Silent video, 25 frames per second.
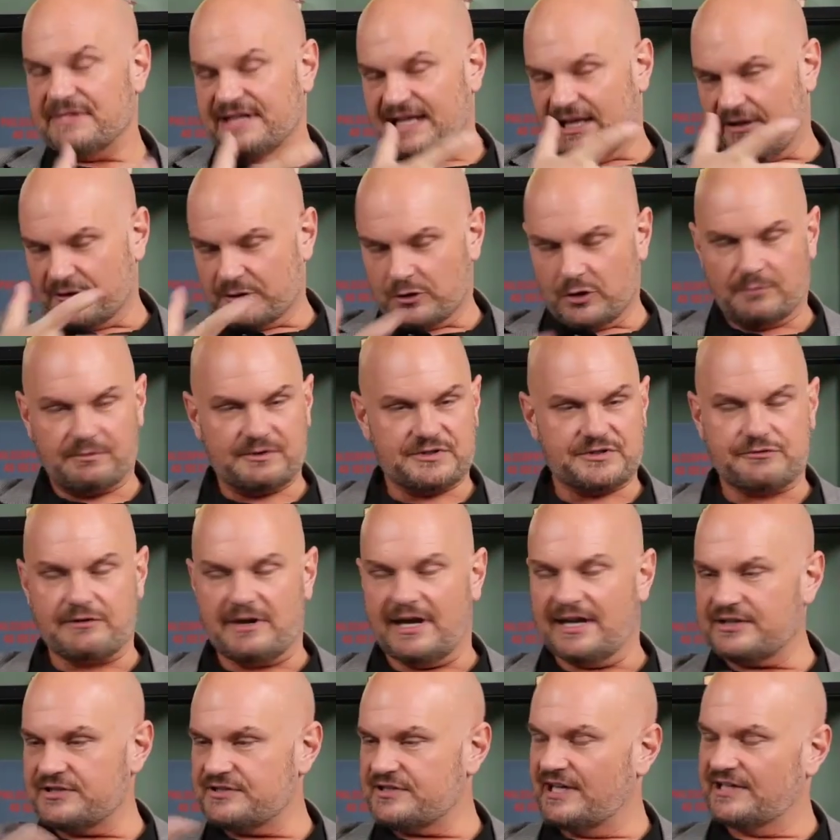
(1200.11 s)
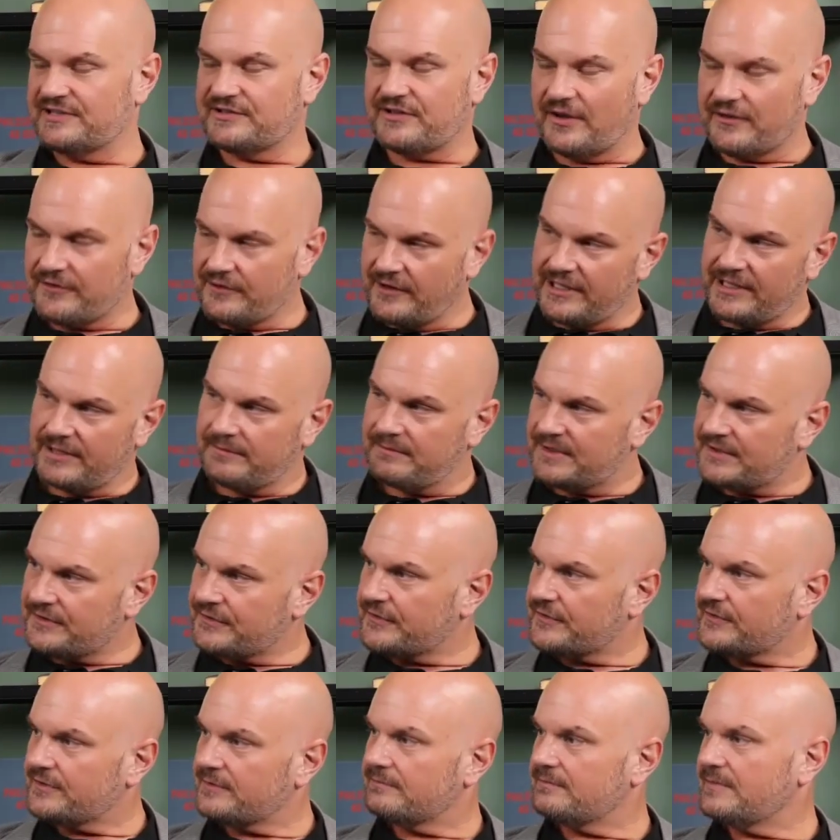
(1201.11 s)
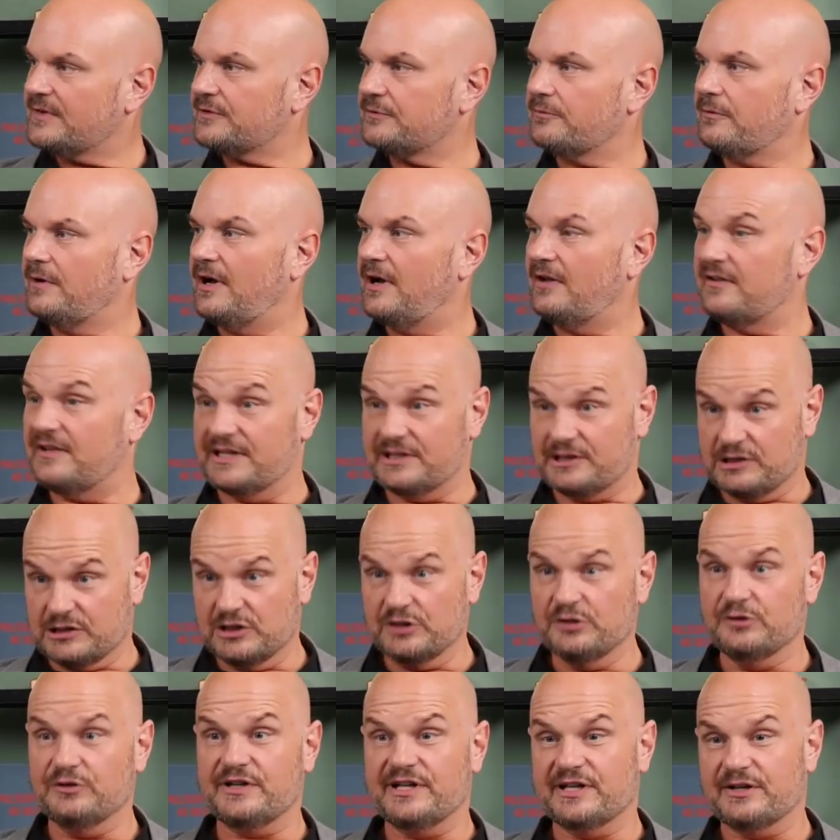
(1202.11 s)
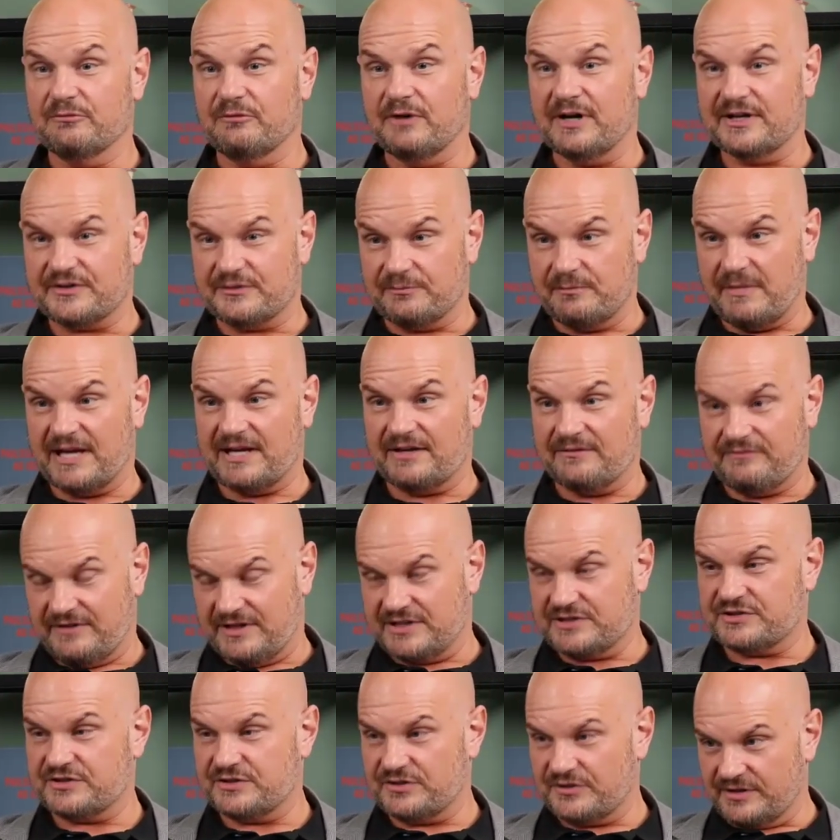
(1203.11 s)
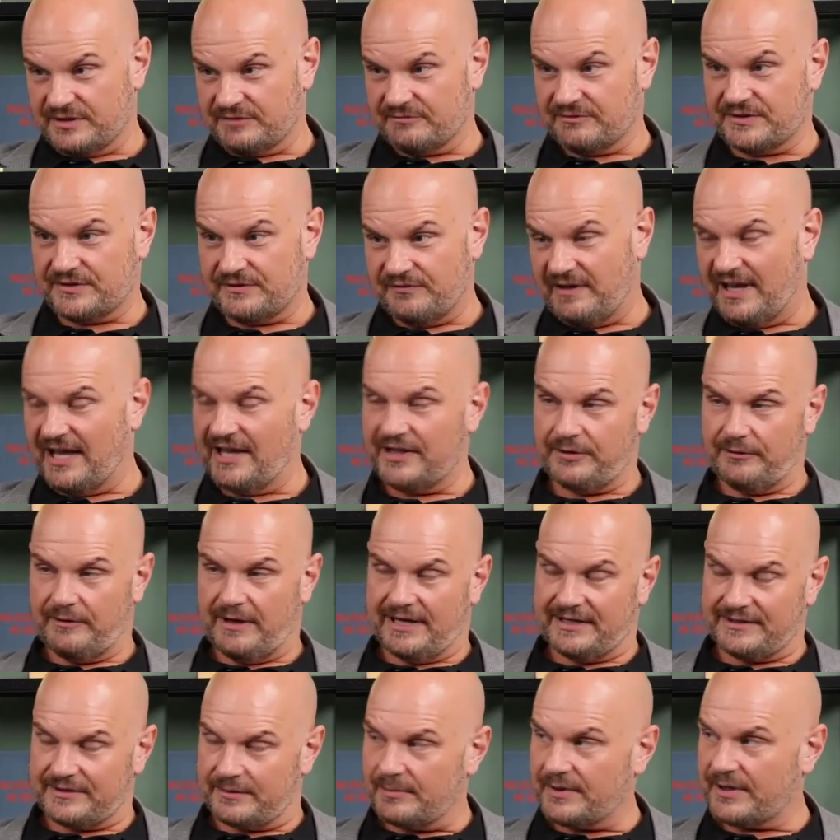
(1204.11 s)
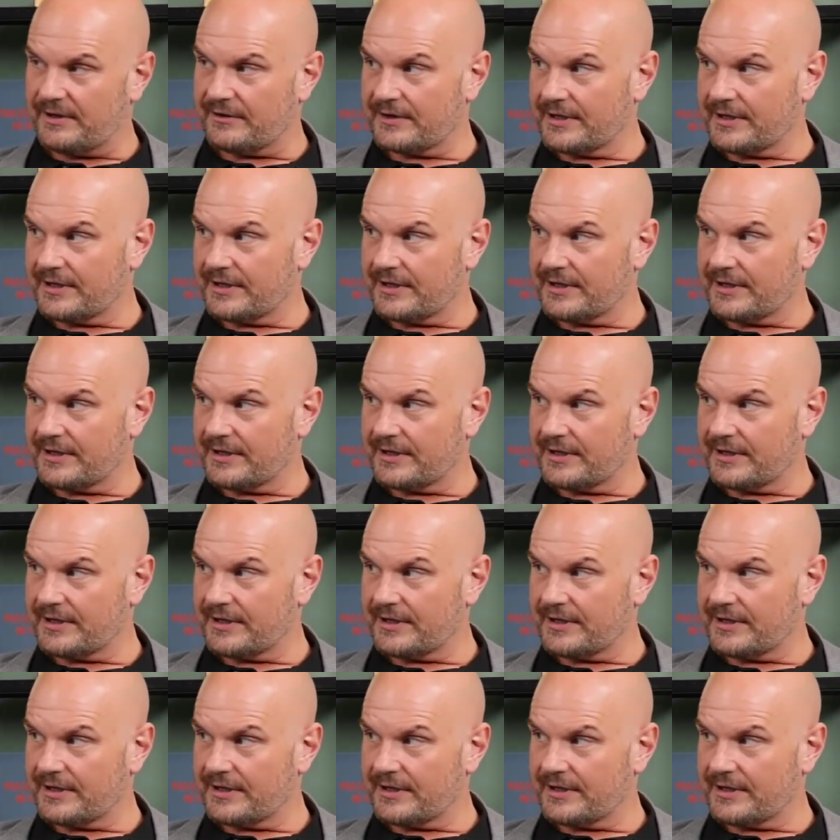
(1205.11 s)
Now, the corporate strategy takes other elements as well, including what's beneficial and what's value added to